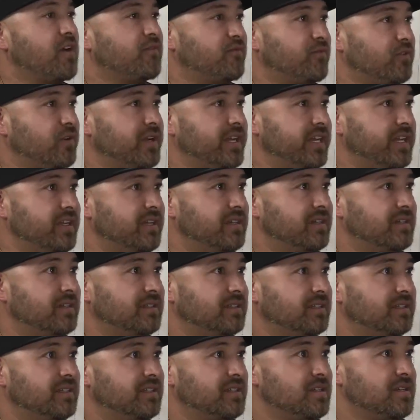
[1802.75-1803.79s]
free.
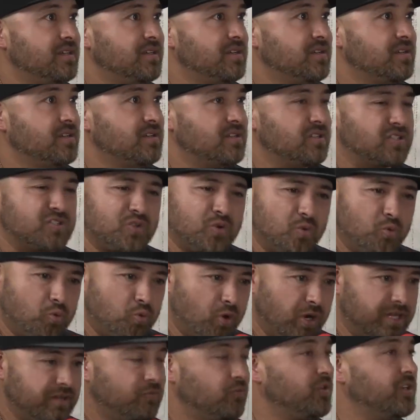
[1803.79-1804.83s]
So,
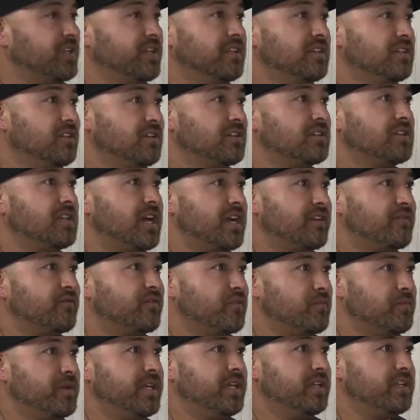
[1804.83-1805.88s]
what would it look like for
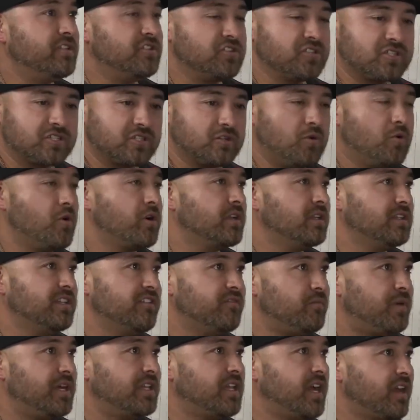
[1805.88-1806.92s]
me to just go on and live
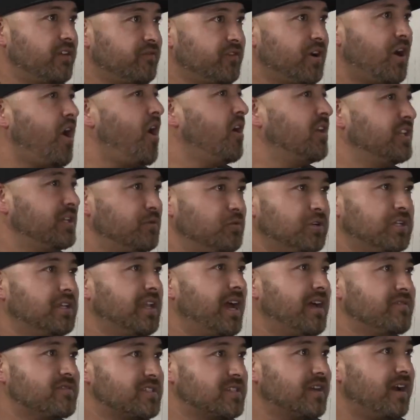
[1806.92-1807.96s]
my life, a Hollywood
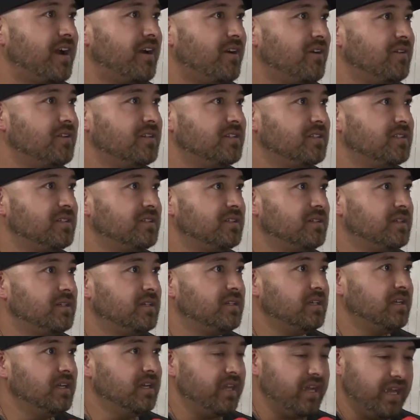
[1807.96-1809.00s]
lifestyle, mm.
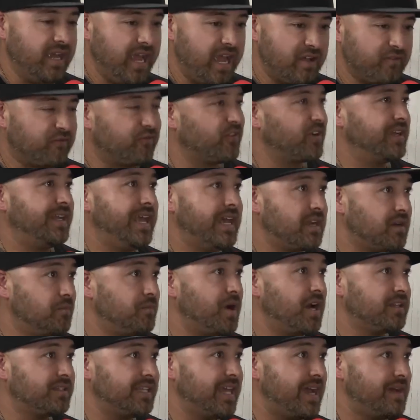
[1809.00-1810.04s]
and forget
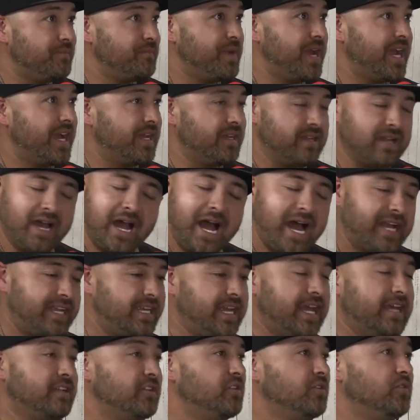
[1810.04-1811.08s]
about that man? I
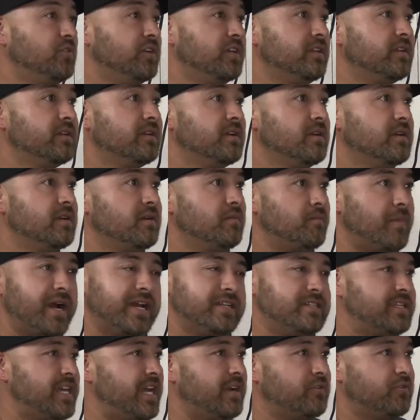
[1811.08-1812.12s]
can't do it. My
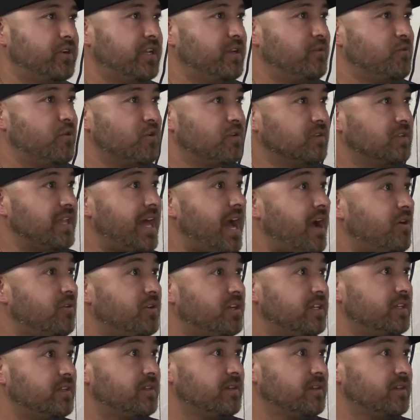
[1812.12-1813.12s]
integrity won't allow it.